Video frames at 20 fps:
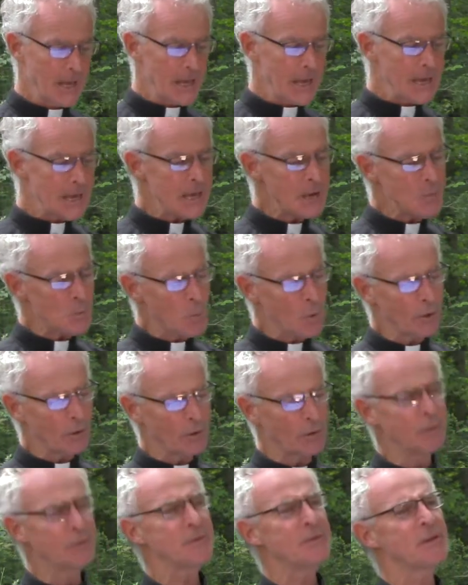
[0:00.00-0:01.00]
He
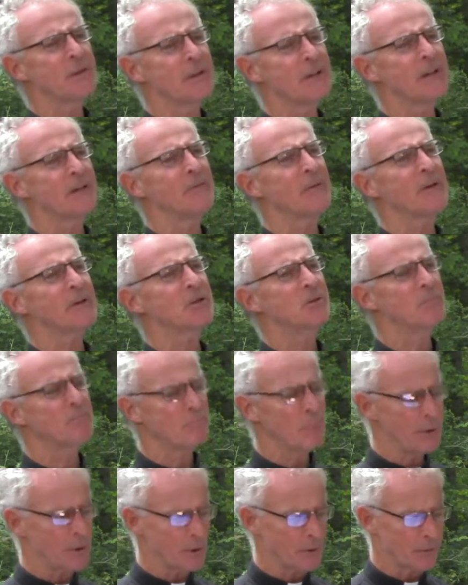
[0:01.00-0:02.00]
willed to give us
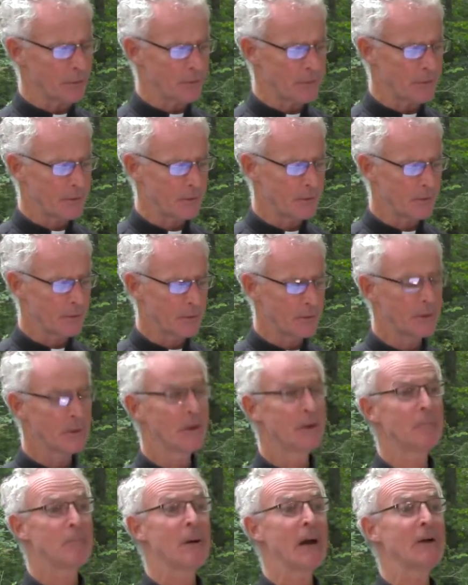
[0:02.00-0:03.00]
birth
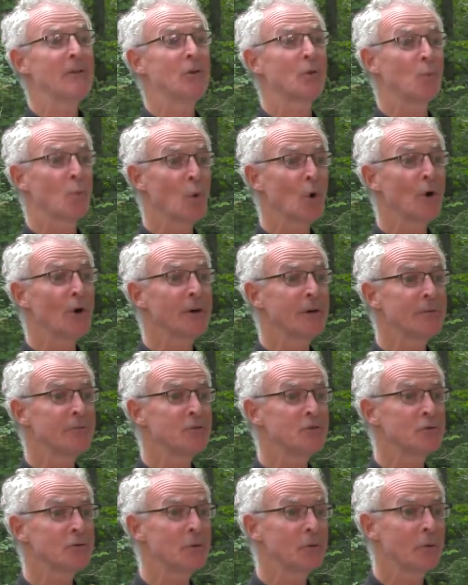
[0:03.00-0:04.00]
by the word of
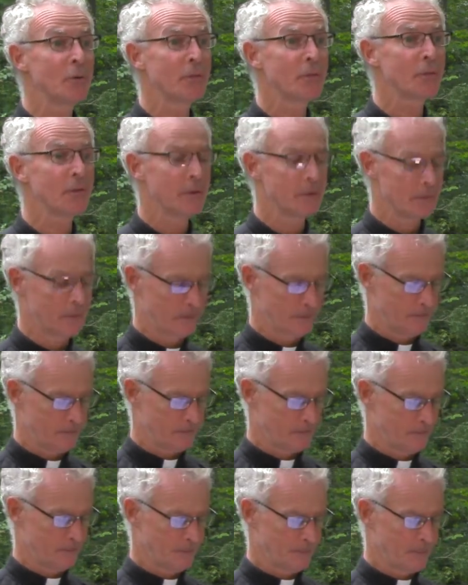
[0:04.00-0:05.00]
truth,
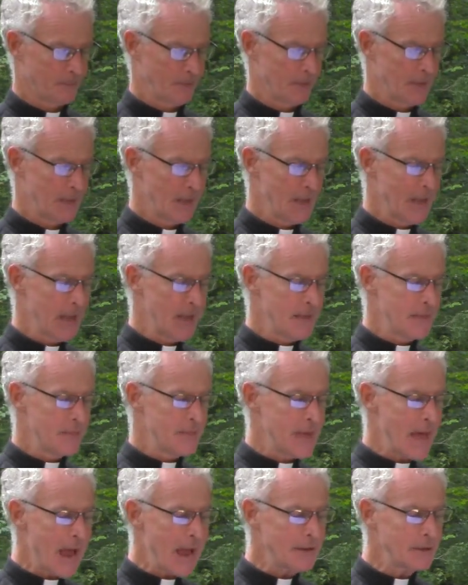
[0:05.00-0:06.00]

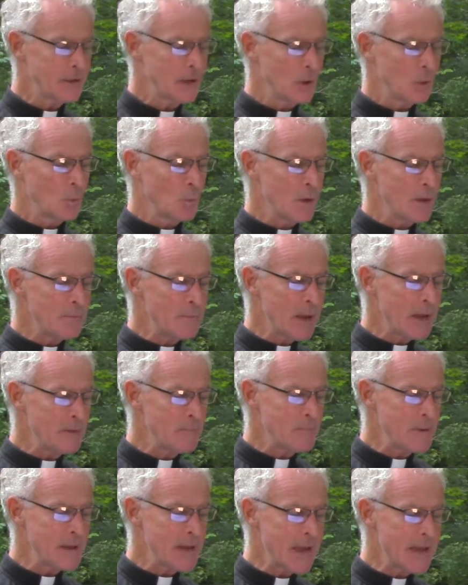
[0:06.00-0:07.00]
that we may
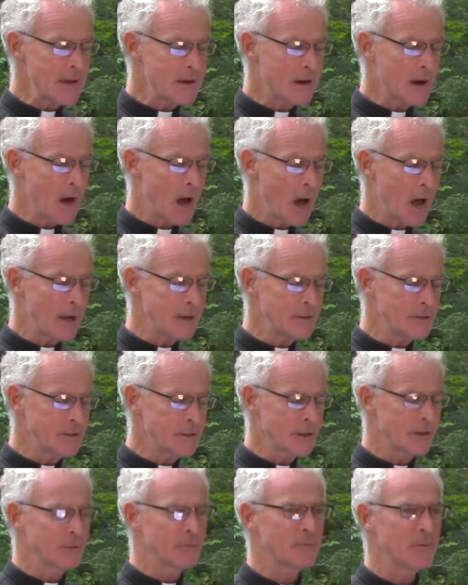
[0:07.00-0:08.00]
be a kind
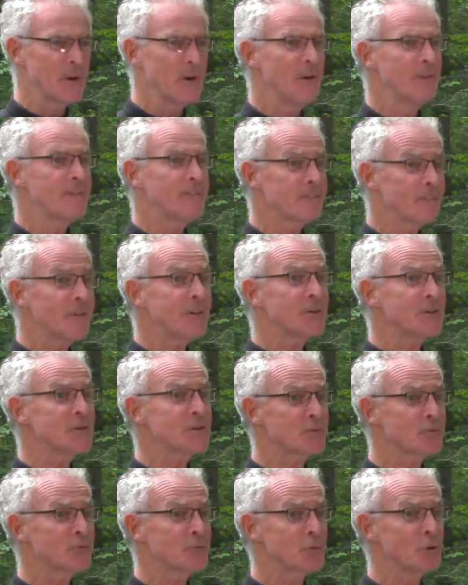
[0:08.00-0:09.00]
of first
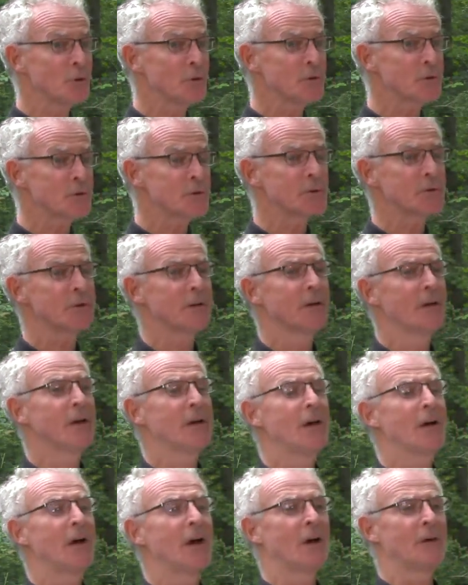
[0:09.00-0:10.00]
fruits
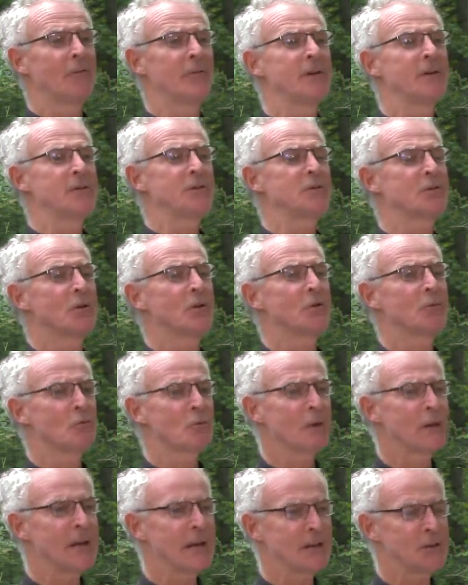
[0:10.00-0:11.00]
of His
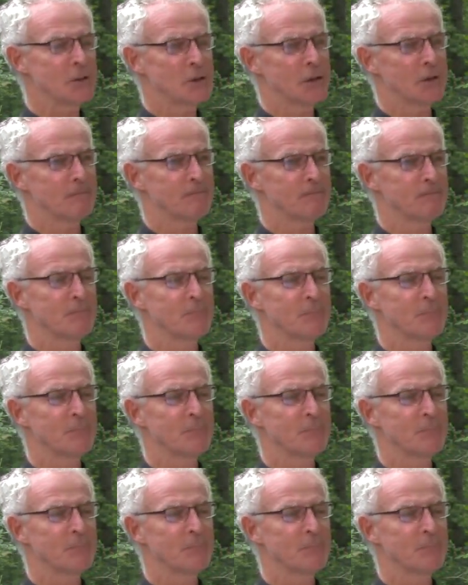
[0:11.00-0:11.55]
creation.